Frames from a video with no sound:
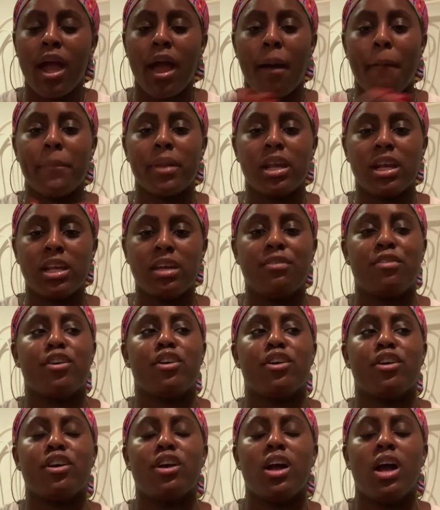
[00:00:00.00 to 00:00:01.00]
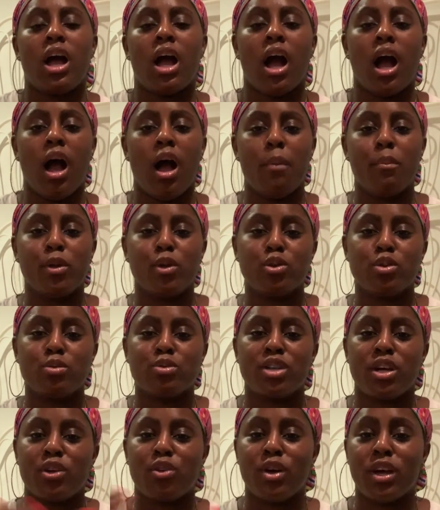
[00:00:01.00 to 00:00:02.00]
I'm gonna leave her YouTube
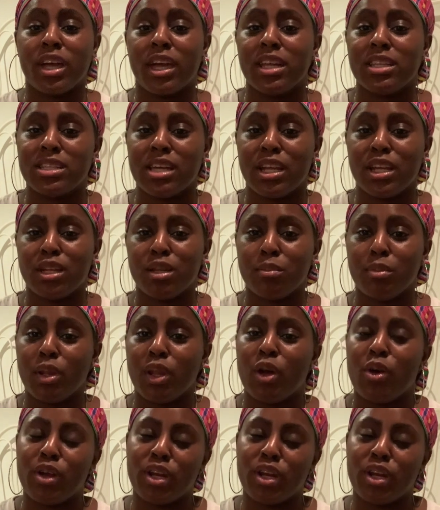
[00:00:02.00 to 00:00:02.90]
channel again down in the below.